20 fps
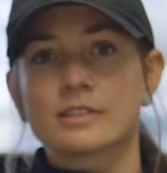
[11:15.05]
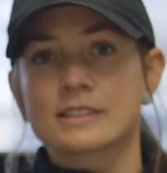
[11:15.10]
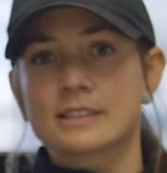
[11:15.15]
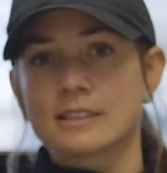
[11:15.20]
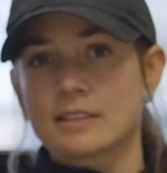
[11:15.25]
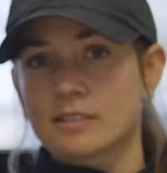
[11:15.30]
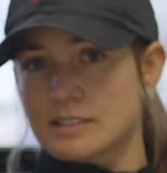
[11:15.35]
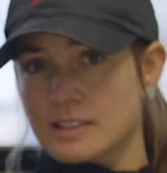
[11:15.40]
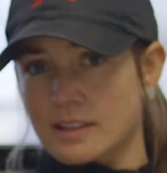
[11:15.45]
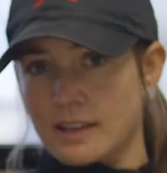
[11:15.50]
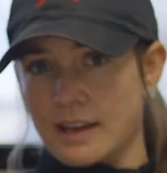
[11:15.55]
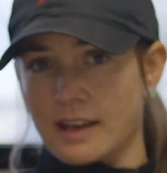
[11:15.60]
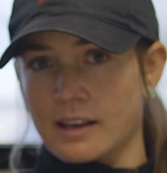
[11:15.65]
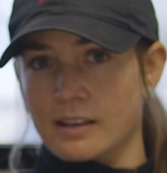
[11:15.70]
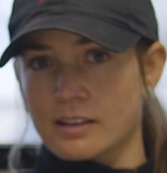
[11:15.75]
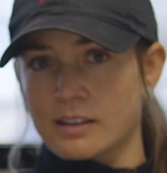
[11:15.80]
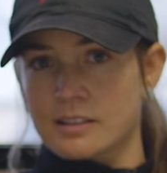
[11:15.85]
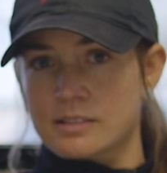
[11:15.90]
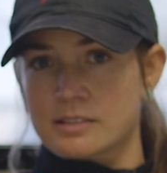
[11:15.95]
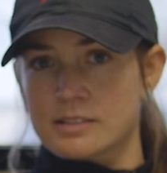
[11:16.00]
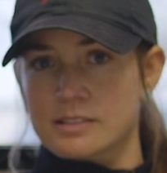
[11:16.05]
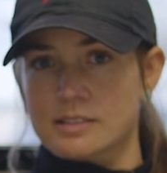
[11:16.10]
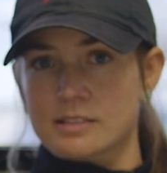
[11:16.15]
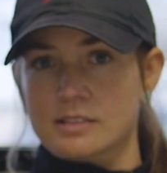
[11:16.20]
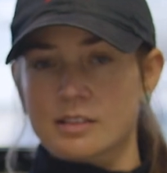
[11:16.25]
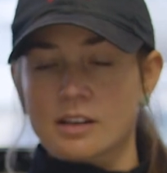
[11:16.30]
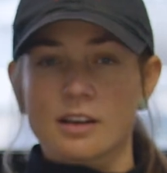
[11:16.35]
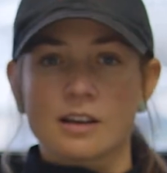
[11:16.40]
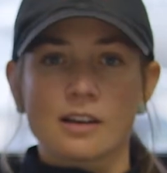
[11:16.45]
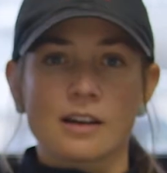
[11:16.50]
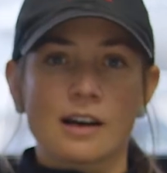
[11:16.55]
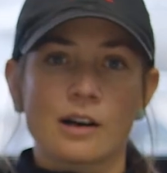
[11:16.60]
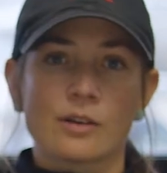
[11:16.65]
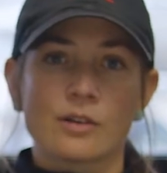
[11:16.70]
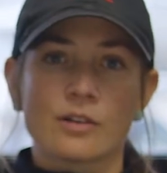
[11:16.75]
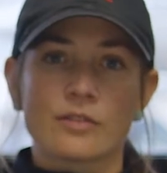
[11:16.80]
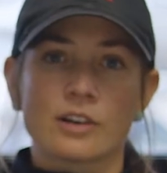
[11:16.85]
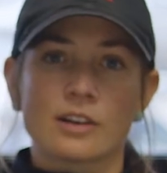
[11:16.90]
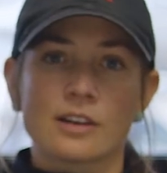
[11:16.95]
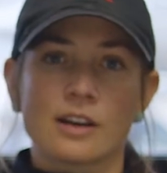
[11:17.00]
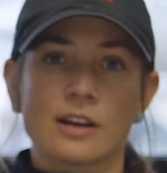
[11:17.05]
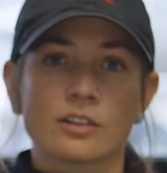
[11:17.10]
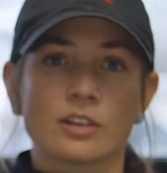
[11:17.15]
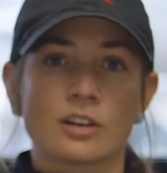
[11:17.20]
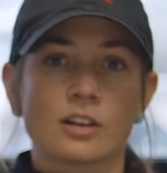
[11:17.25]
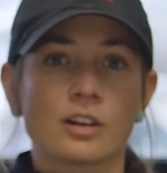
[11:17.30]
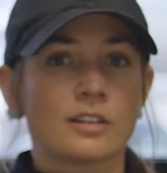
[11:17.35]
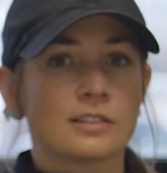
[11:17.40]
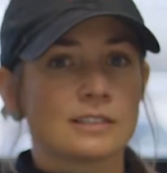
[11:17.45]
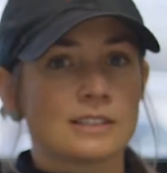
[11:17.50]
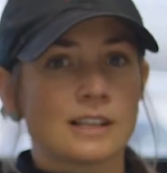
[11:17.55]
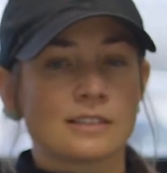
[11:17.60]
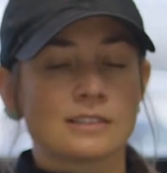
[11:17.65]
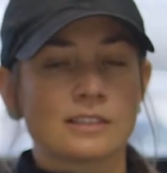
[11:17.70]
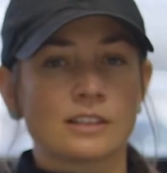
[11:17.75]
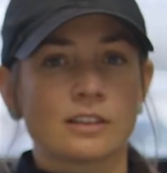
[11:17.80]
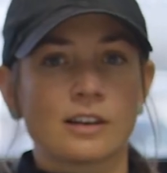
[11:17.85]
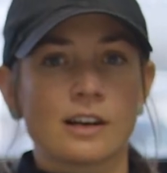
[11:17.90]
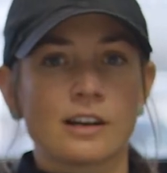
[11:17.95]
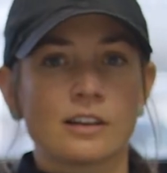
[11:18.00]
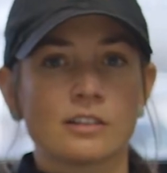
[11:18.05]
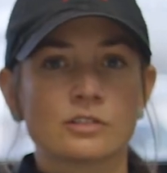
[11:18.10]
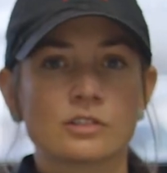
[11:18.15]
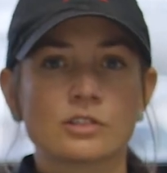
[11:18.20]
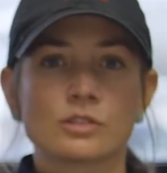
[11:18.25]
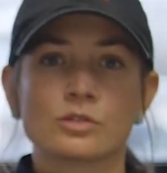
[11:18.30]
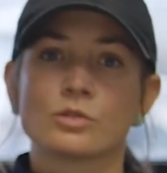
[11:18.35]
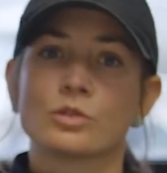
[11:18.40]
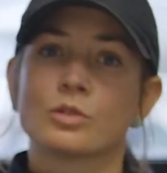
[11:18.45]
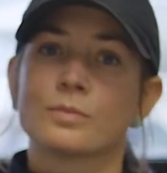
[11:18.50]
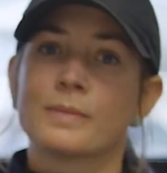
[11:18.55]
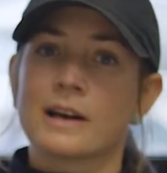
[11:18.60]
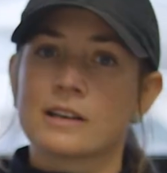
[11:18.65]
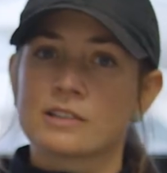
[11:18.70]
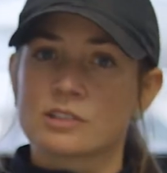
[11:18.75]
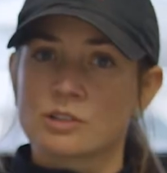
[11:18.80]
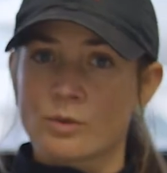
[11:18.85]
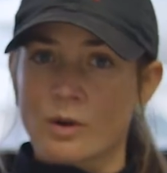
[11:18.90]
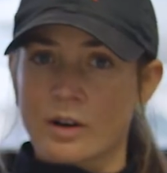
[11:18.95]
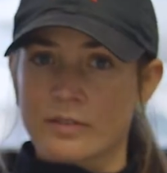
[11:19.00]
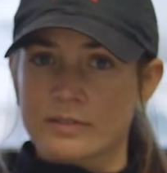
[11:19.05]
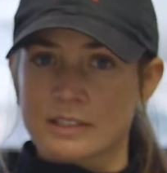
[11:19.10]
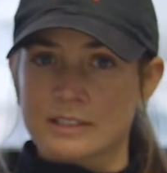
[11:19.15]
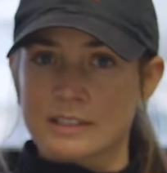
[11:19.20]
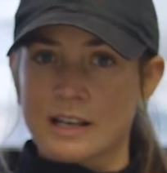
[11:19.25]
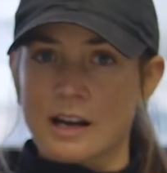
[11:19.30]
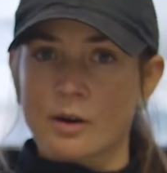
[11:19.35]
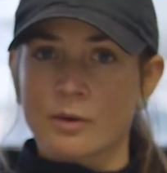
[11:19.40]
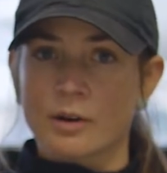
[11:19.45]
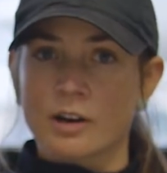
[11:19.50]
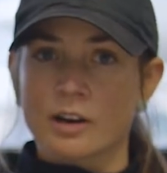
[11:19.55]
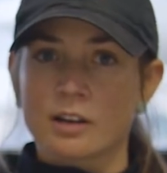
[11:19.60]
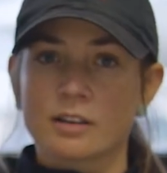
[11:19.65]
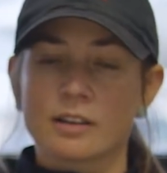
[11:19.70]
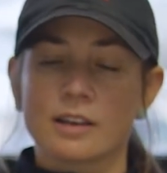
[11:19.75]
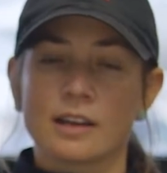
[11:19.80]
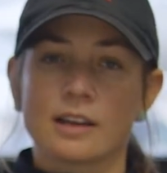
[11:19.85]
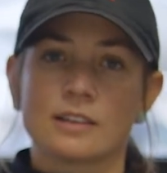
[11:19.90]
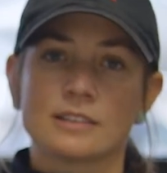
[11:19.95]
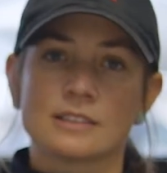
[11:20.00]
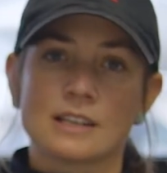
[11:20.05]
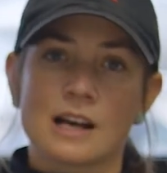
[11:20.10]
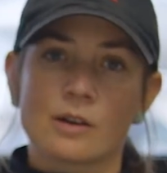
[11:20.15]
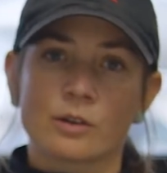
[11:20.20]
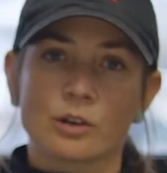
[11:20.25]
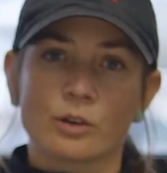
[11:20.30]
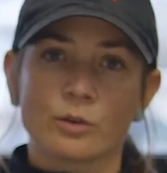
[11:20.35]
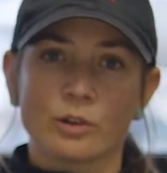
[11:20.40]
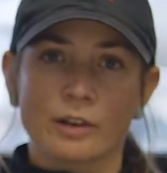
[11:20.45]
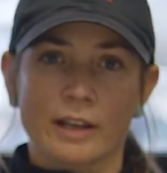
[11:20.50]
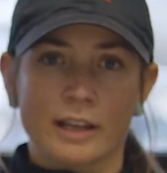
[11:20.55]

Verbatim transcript: listening to the ATIS, however, now you're contacting Ground, who will pass you off to Tower, and Tower will